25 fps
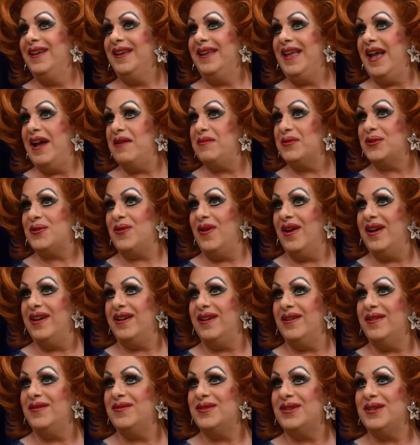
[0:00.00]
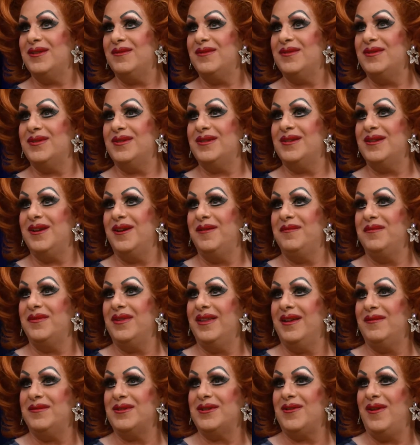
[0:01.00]
yeah, it was great.
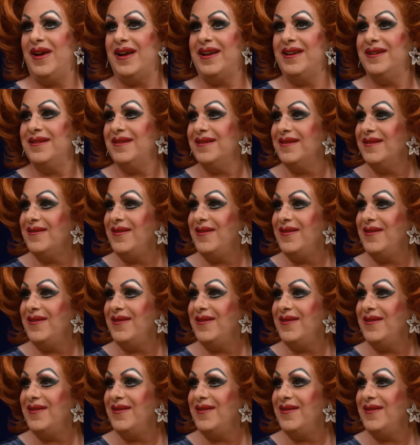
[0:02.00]
That was cracking.